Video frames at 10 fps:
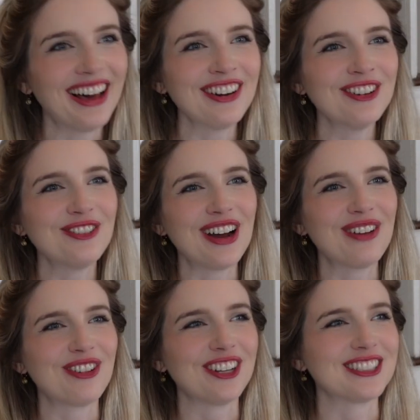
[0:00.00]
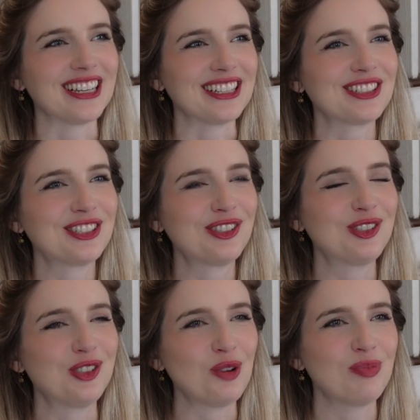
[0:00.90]
I don't know why words like
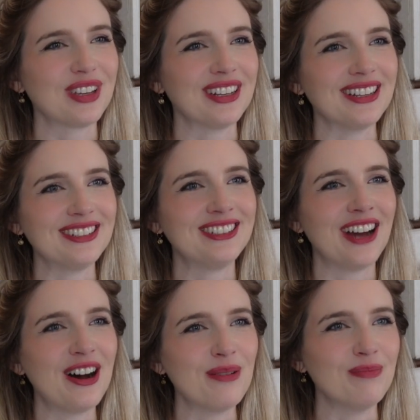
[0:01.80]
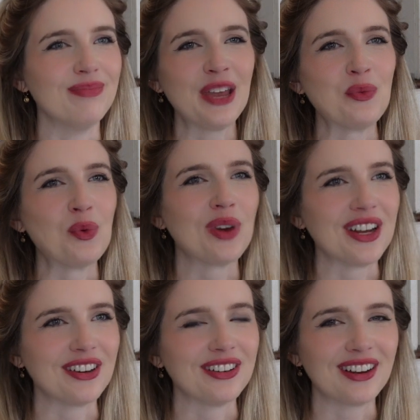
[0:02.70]
stupid and dumb and
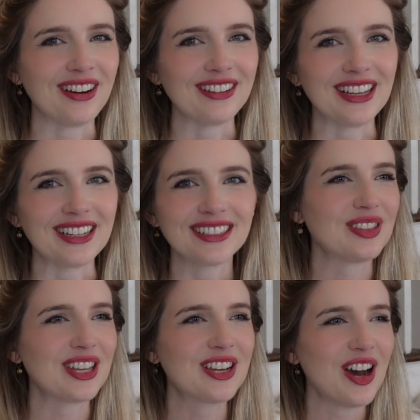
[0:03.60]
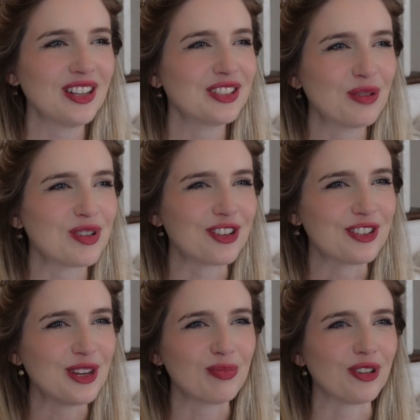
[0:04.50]
weird are like, they cut so much
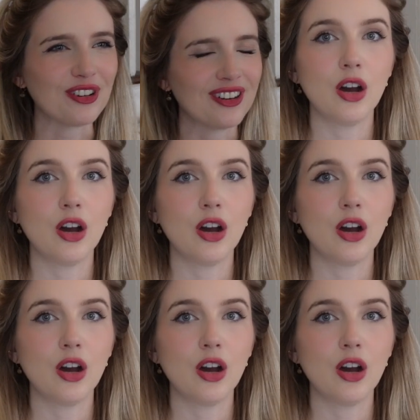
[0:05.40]
deeper.